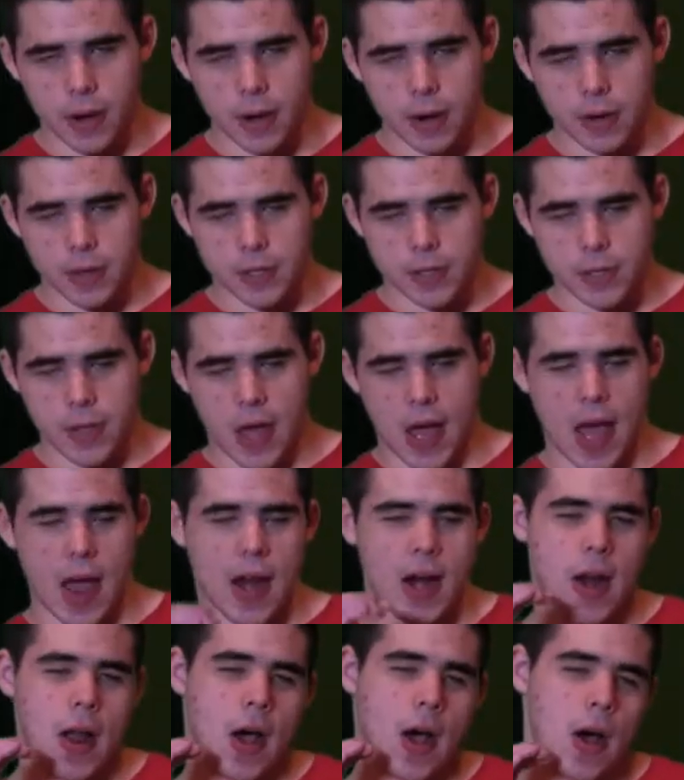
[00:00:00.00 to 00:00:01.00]
There's
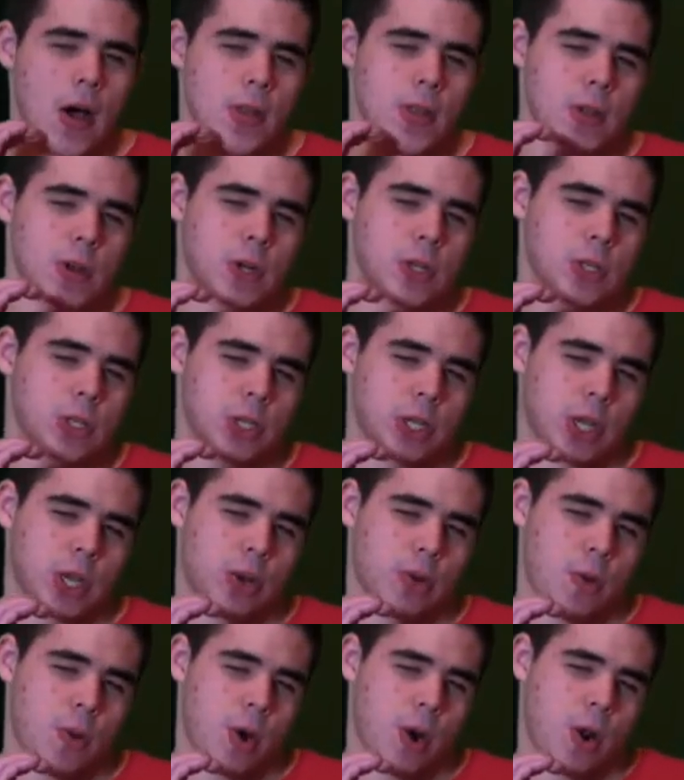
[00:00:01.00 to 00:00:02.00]
that other
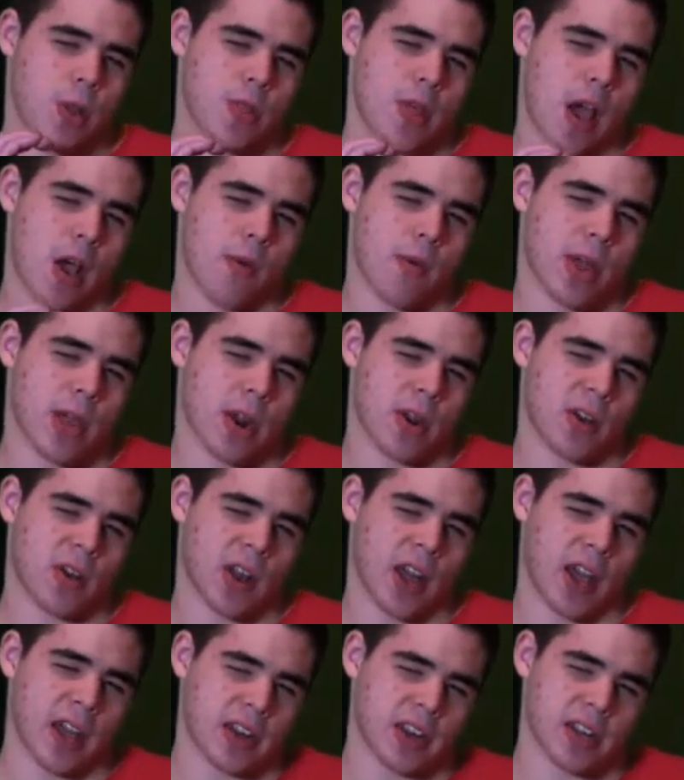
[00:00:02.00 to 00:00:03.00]
C word that we don't
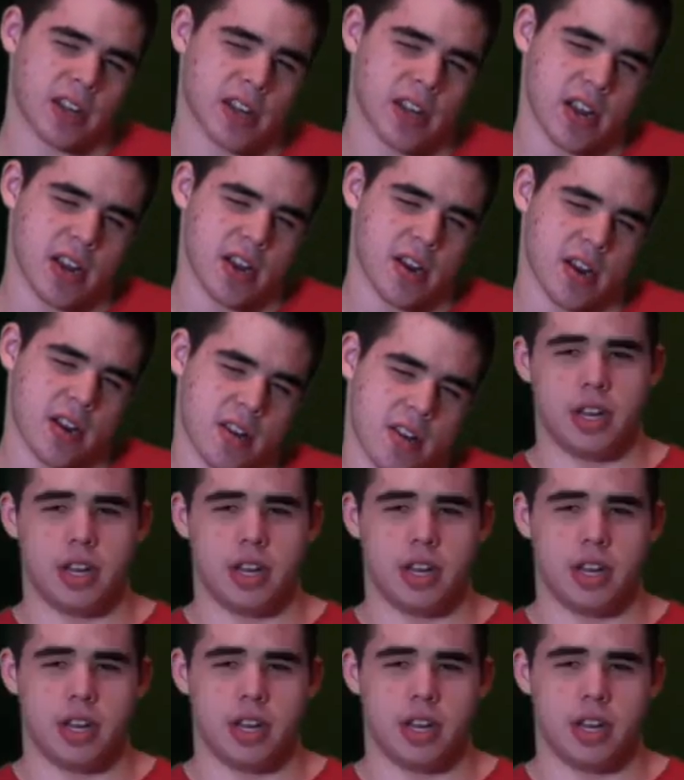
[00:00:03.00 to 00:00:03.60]
like to hear.